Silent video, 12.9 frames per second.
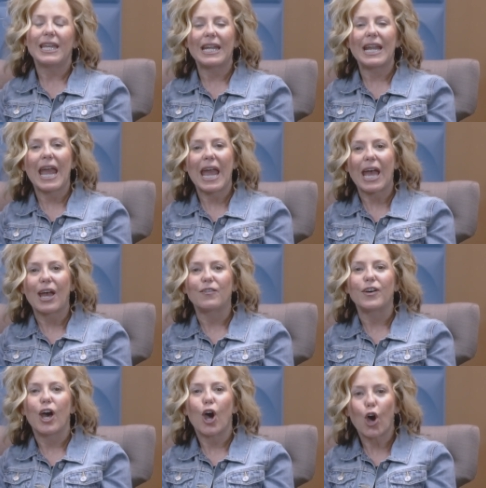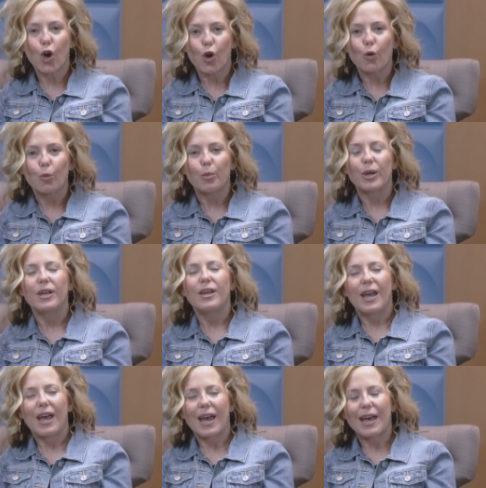can have hope
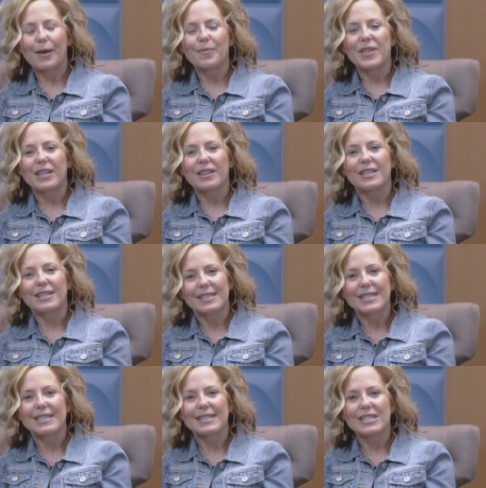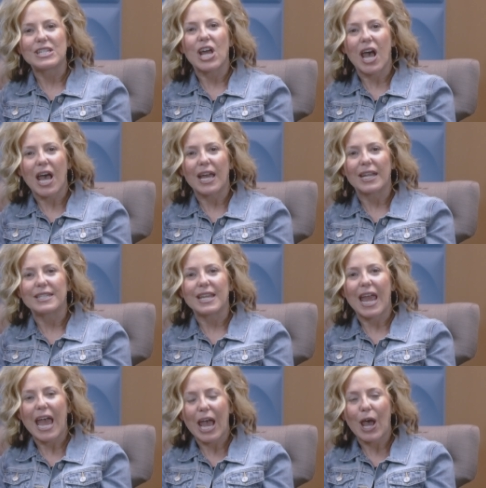um, that this is not
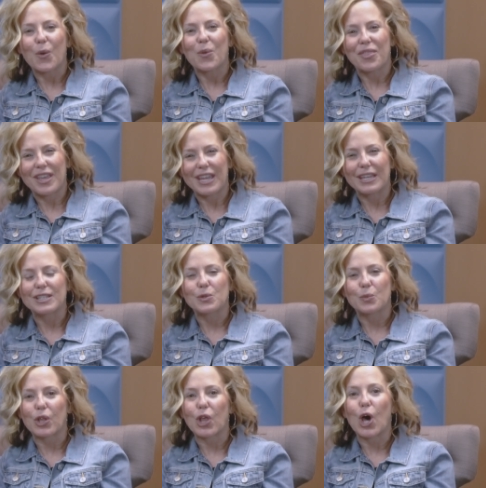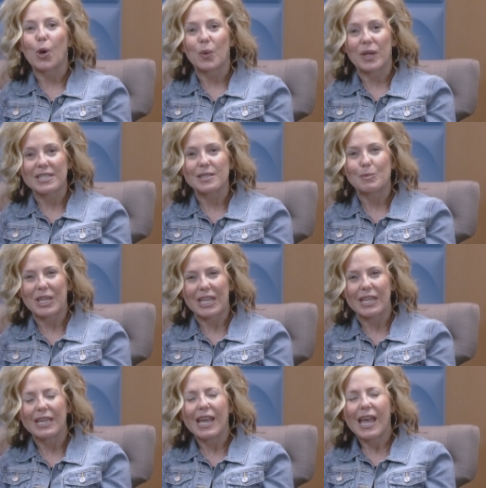how things will always
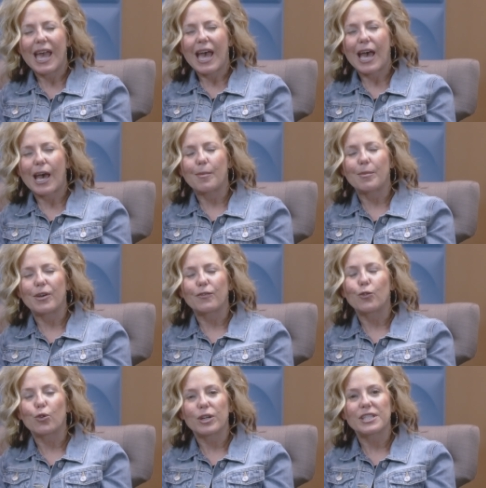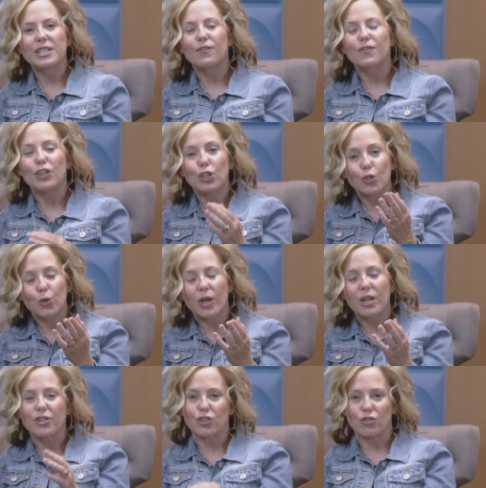be. Um, of course, if you
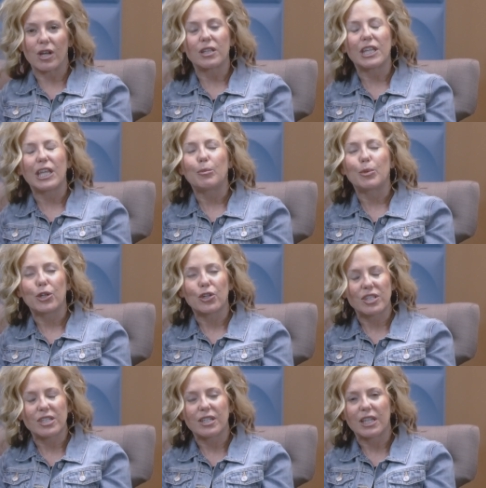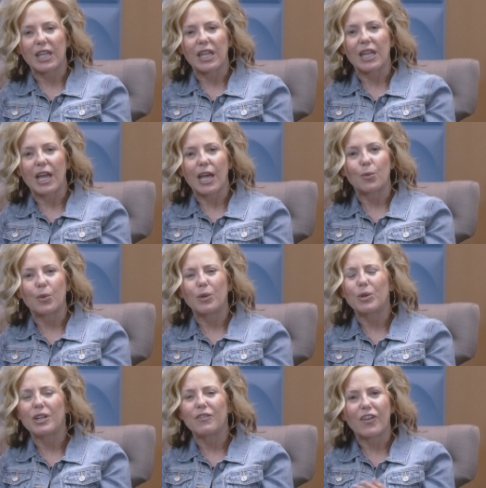are struggling personally, uh,
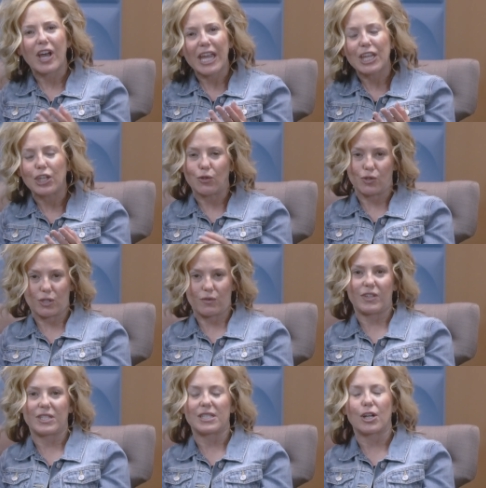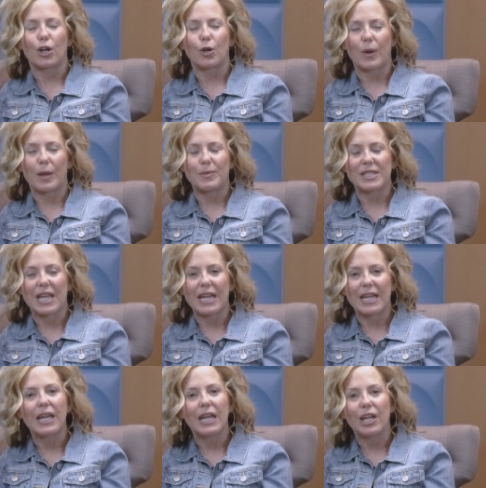we would invite you to visit our
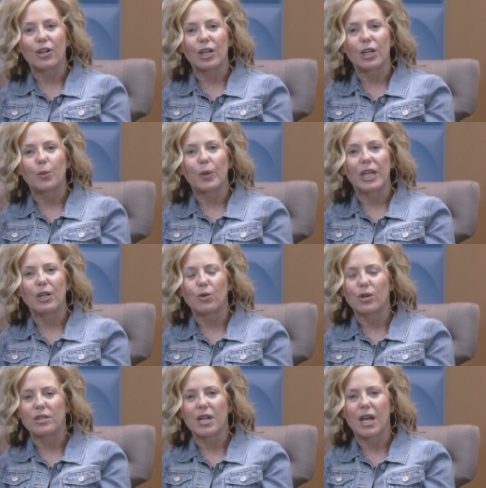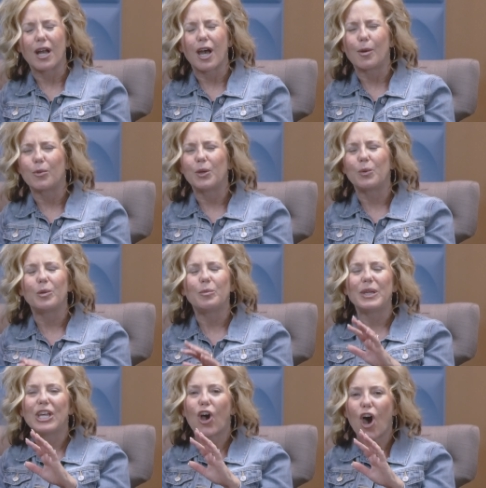website at ericawiggenhorn.com. We
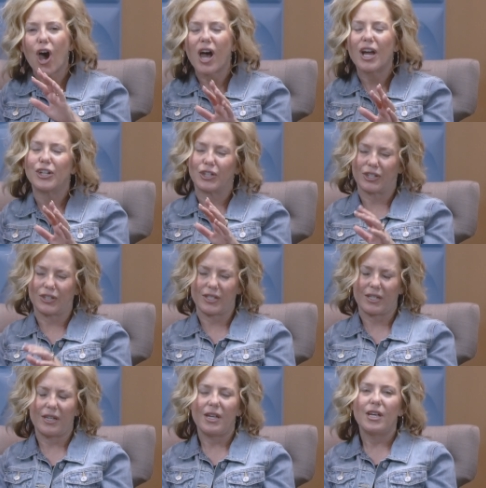would be honored